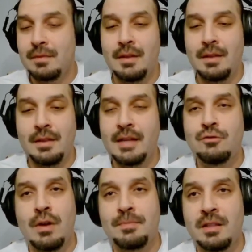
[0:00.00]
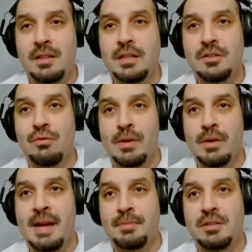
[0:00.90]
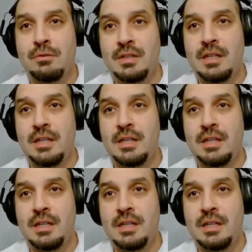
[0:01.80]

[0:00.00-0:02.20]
They dropped at least 3 episodes each week.